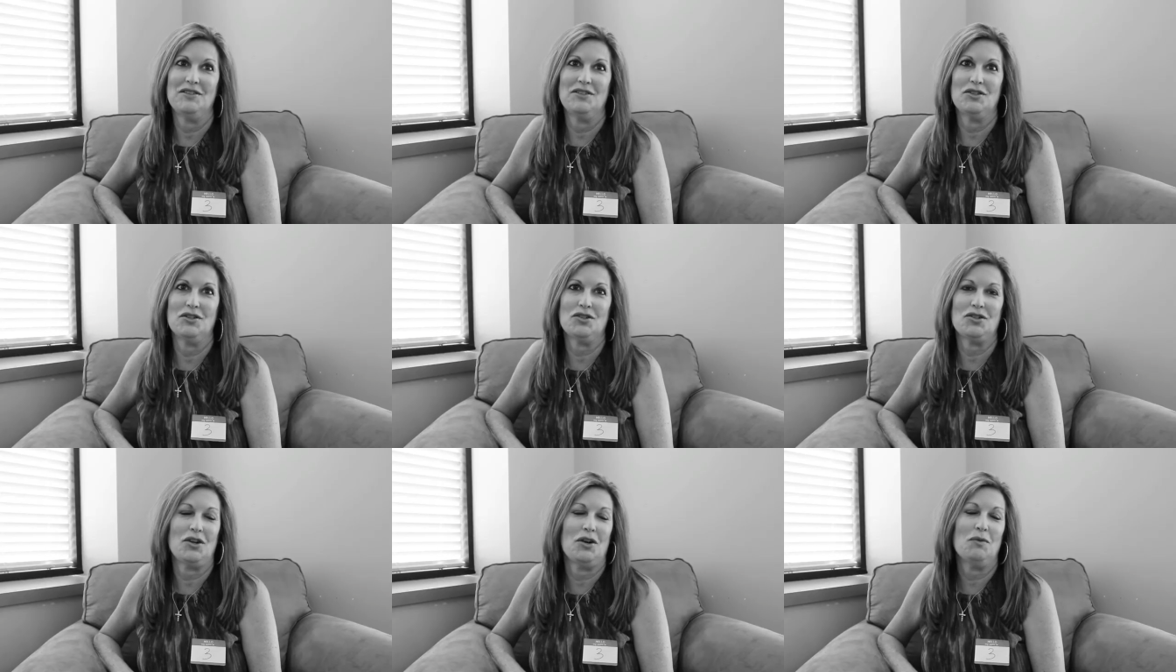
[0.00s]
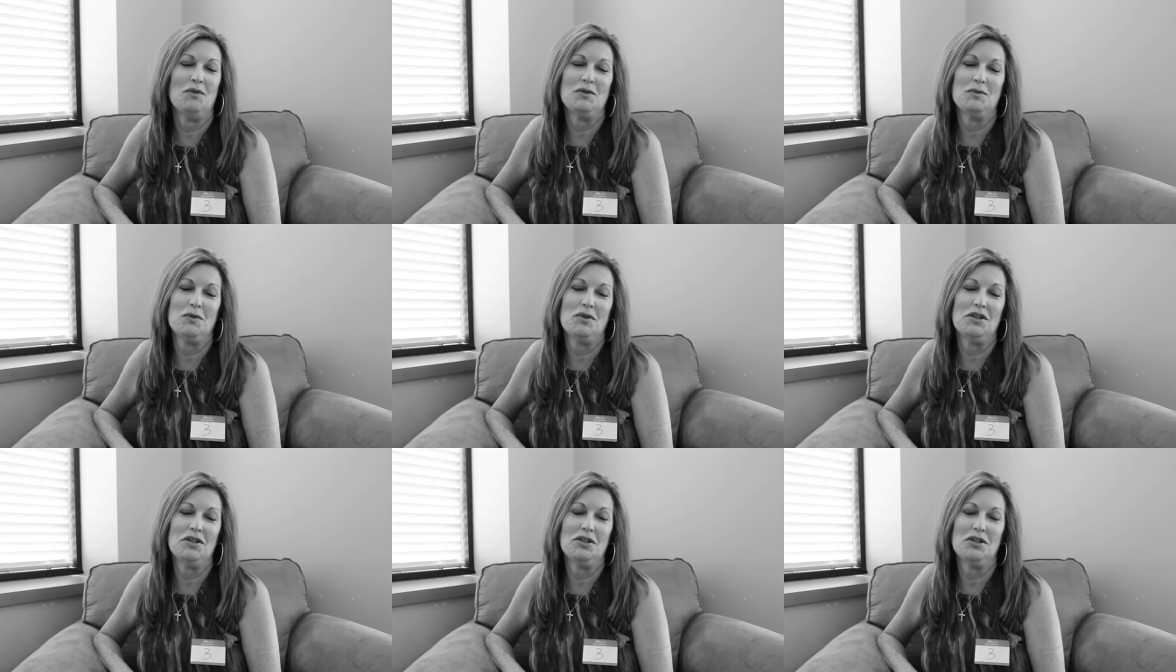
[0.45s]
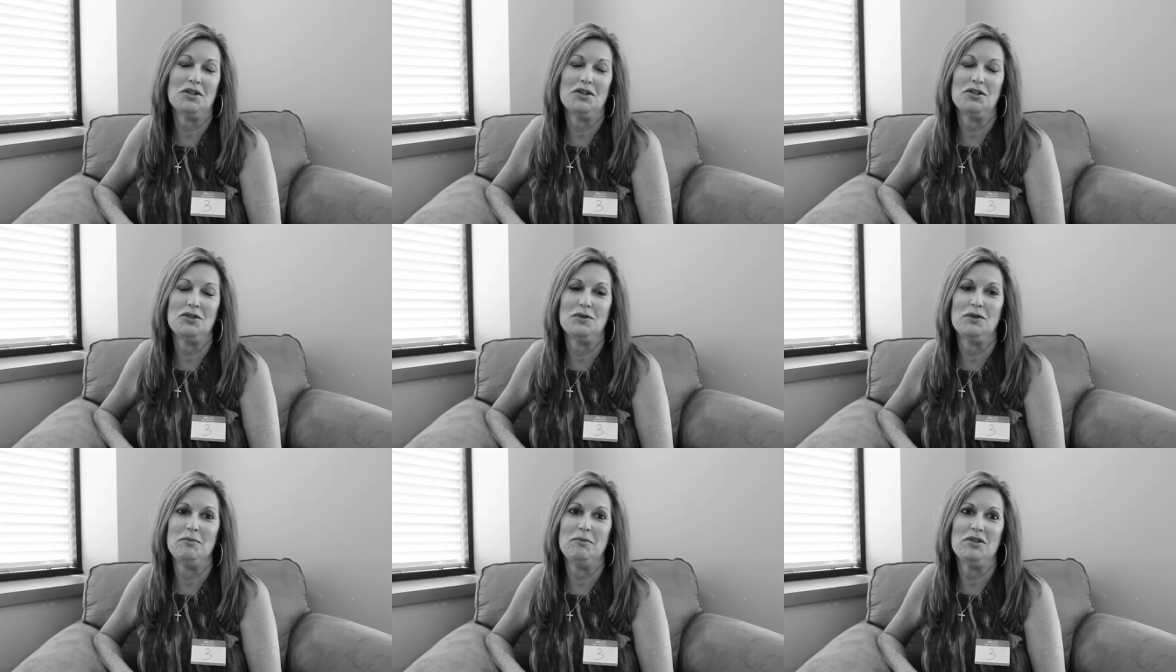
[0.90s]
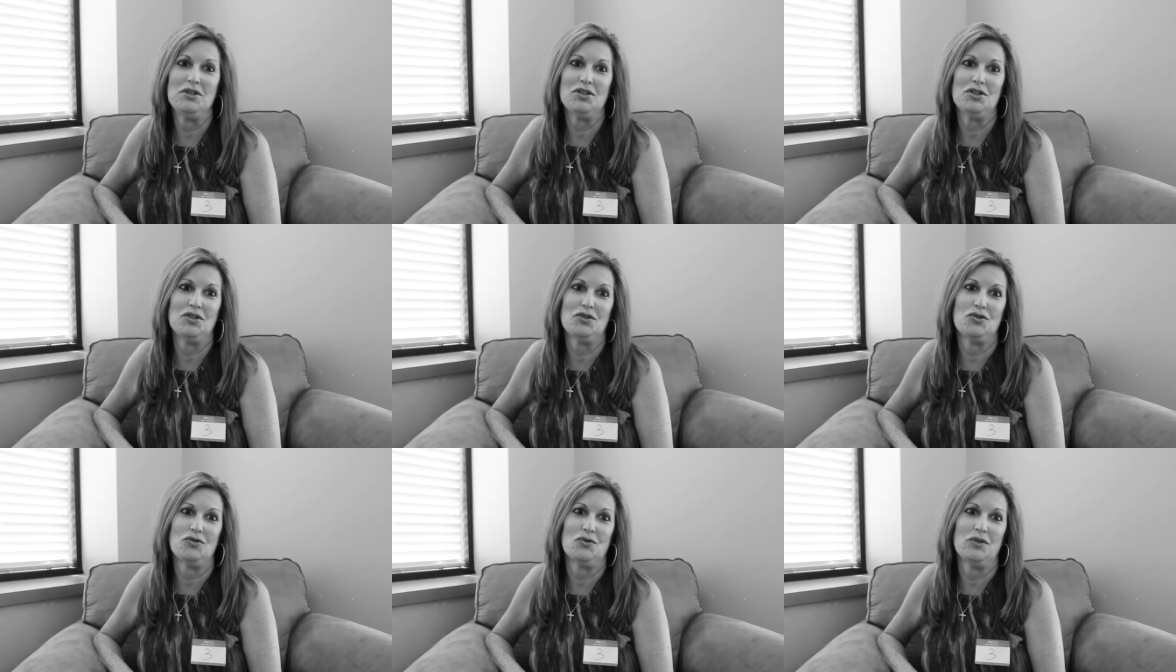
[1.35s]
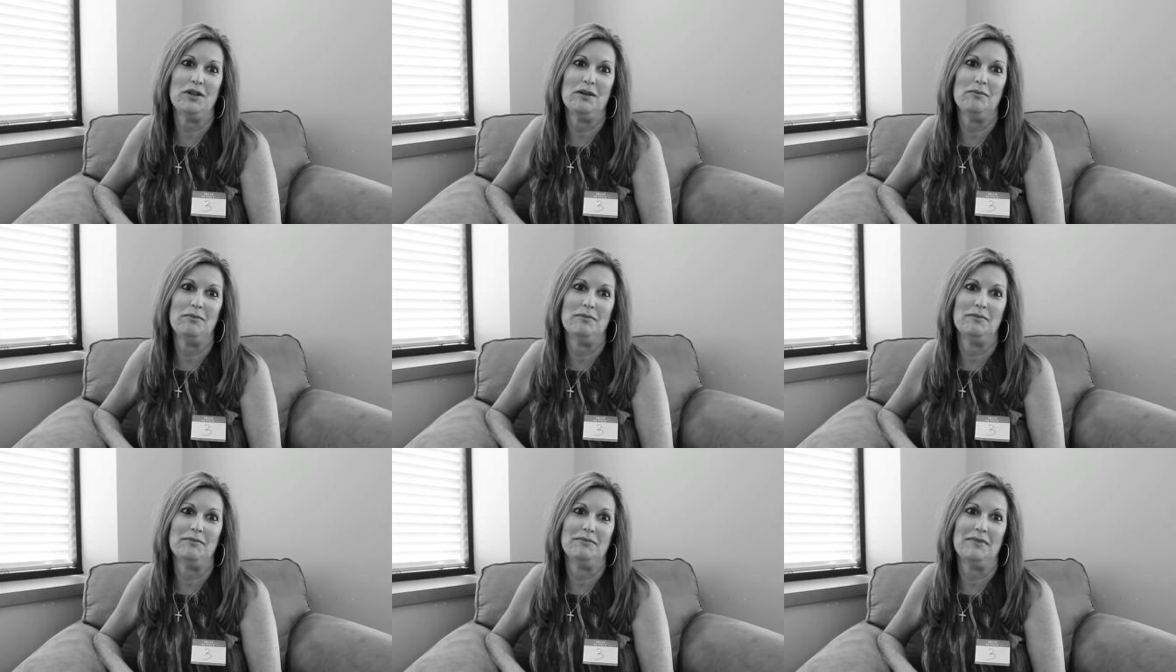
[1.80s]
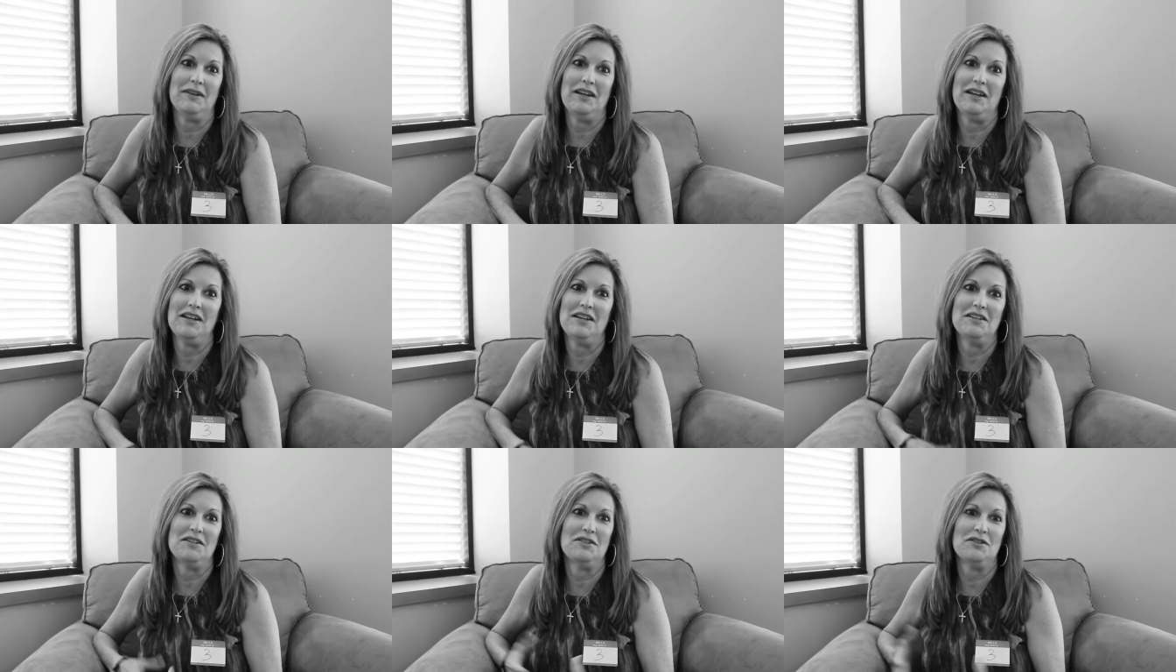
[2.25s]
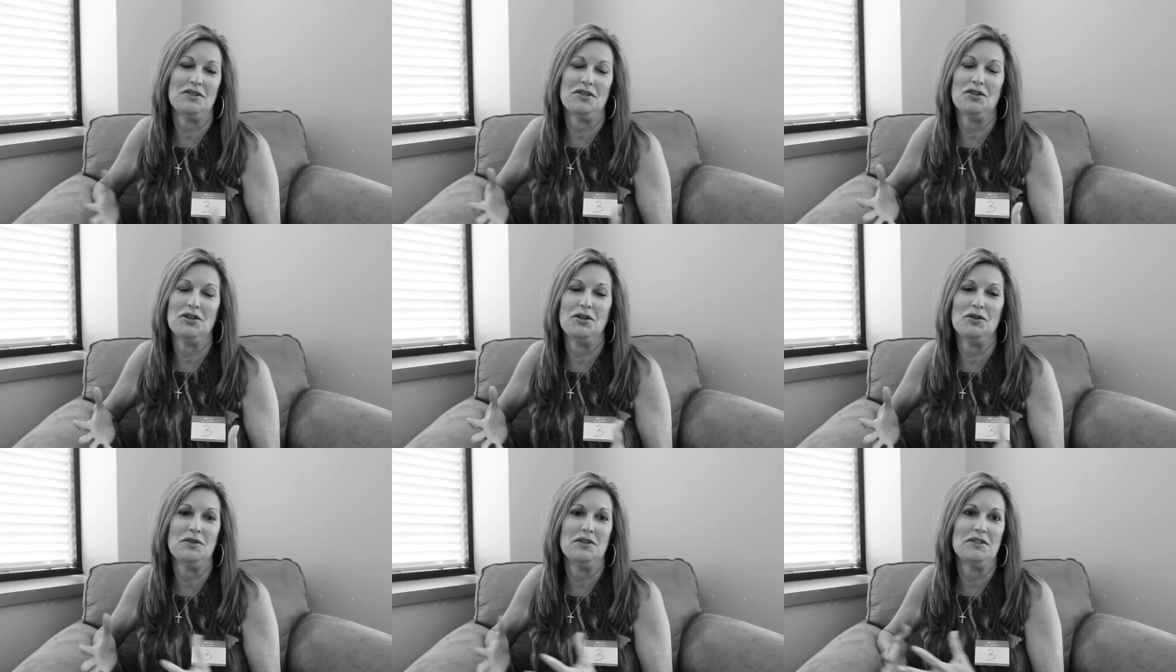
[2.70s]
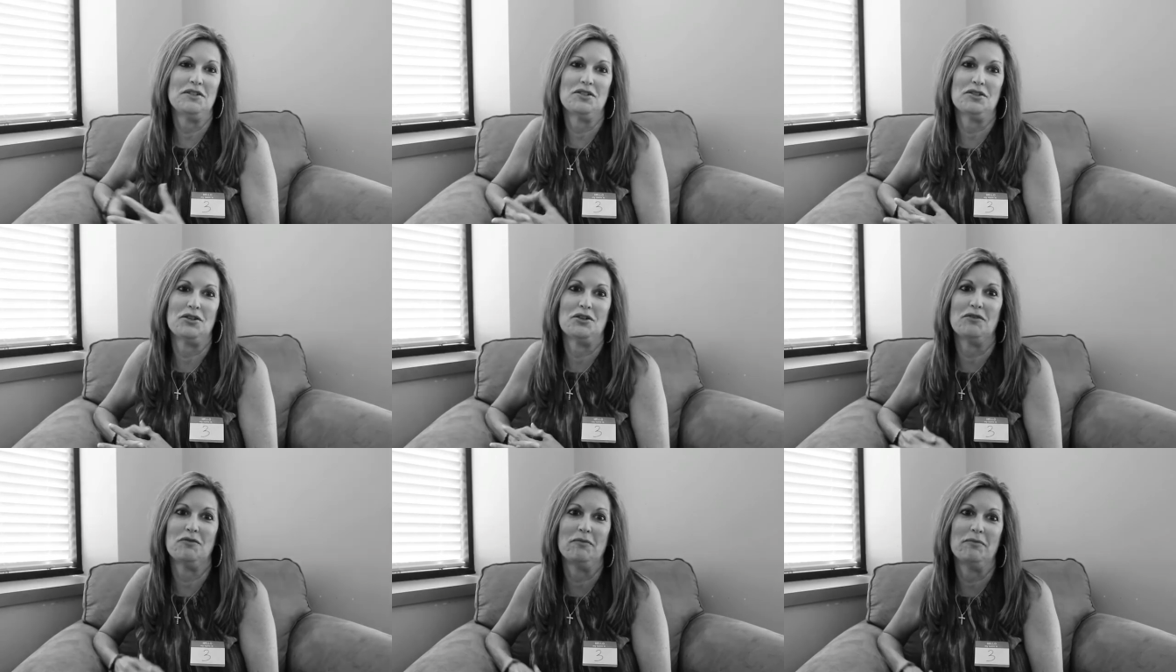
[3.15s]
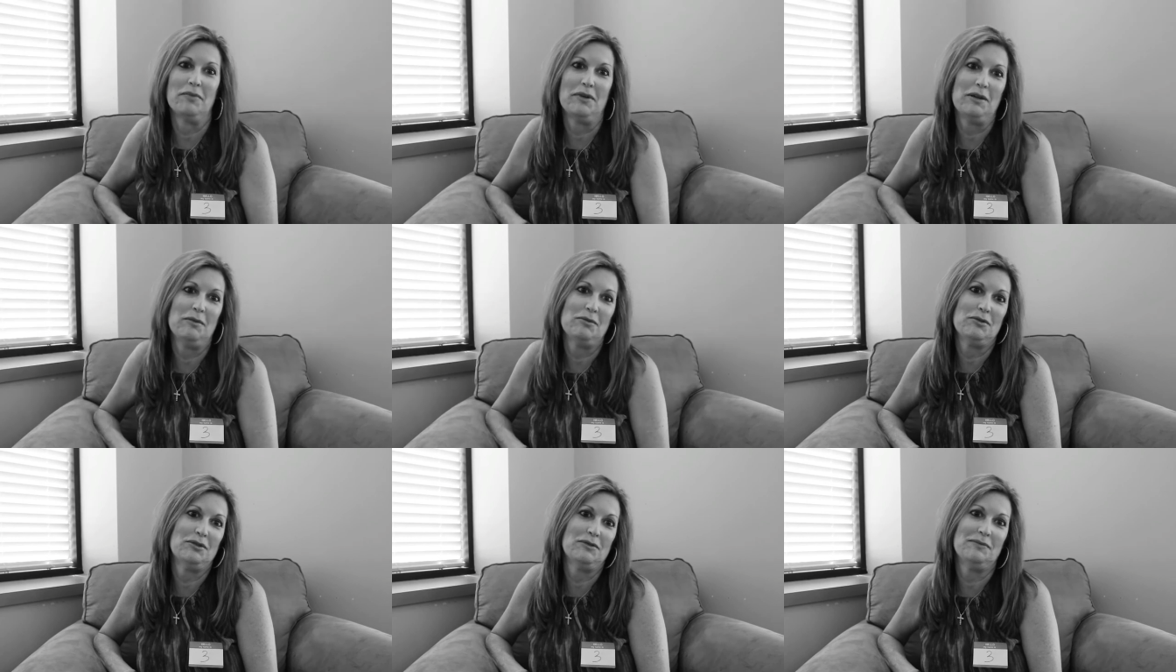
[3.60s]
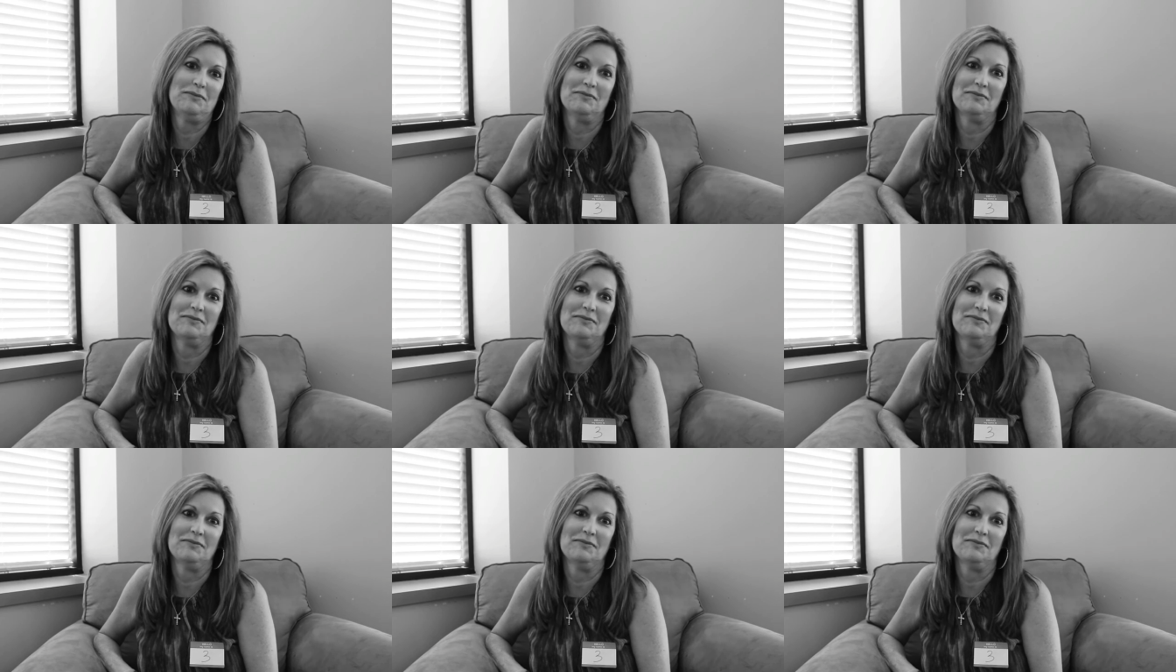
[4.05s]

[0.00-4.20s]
just always wanted to do a mission trip and to go and serve people.